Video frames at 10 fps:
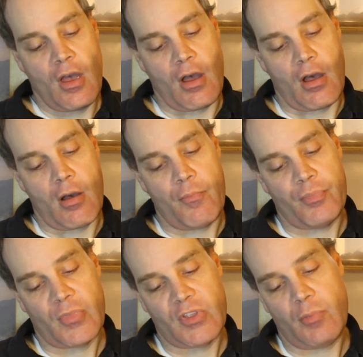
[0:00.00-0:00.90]

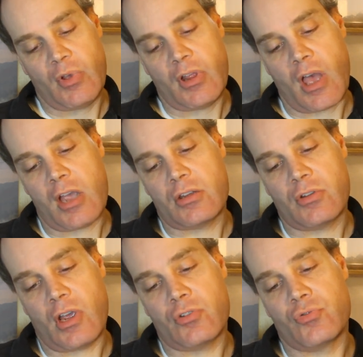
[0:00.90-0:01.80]
Um, typically, I,
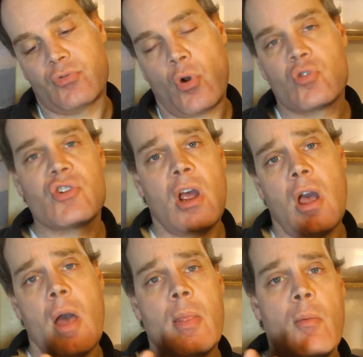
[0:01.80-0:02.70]
I don't check
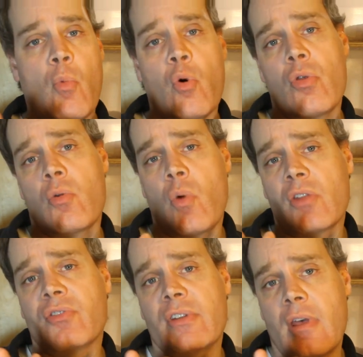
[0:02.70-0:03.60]
on them more than
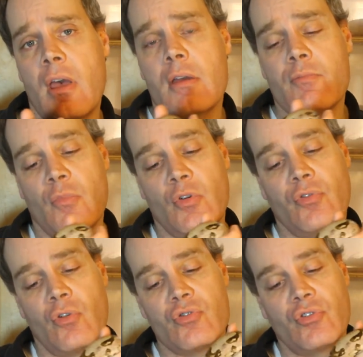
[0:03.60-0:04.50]
once a day or
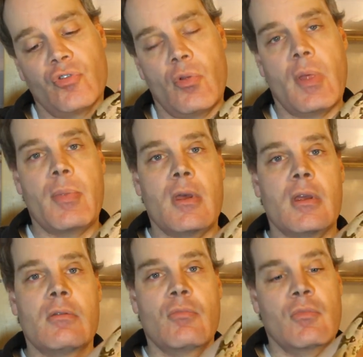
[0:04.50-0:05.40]
so, just so that
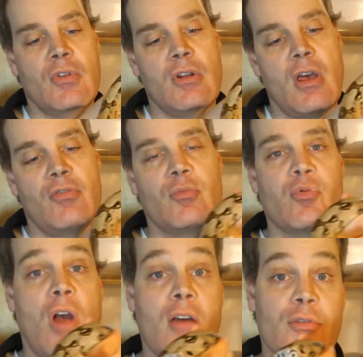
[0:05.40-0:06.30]
they can have some
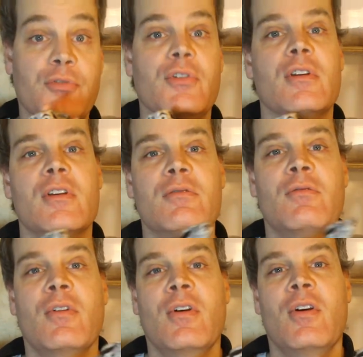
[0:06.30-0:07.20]
privacy and
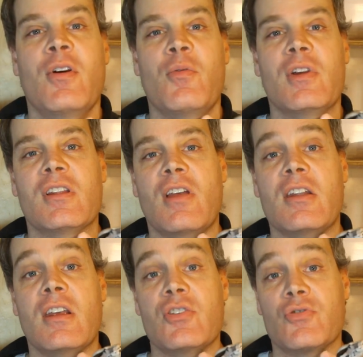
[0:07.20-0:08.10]
we can
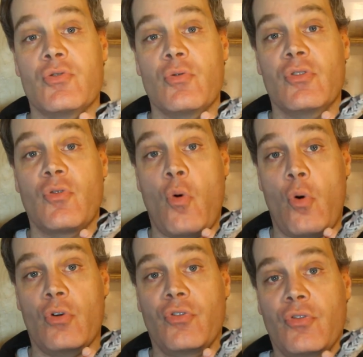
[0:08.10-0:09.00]
let nature do its
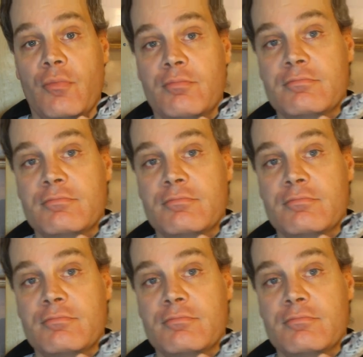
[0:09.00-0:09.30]
course.